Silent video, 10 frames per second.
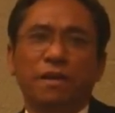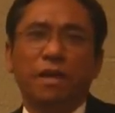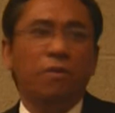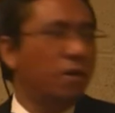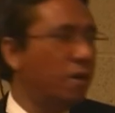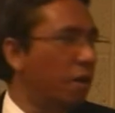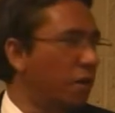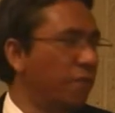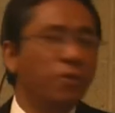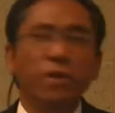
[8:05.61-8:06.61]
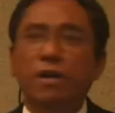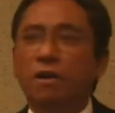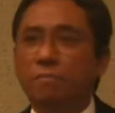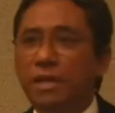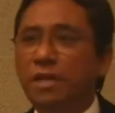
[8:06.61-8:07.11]
I look around everywhere
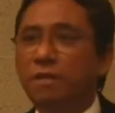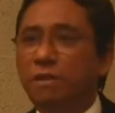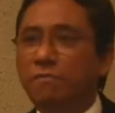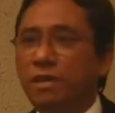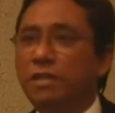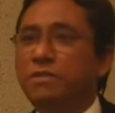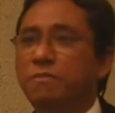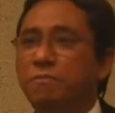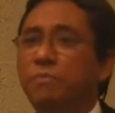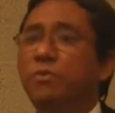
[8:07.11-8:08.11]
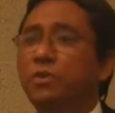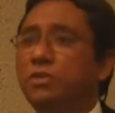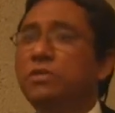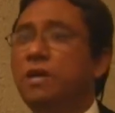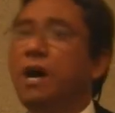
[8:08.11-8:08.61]
around me, my village, people were
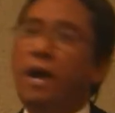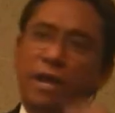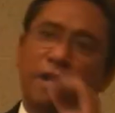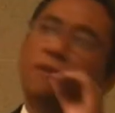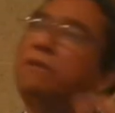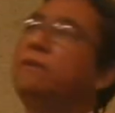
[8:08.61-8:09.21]
just high.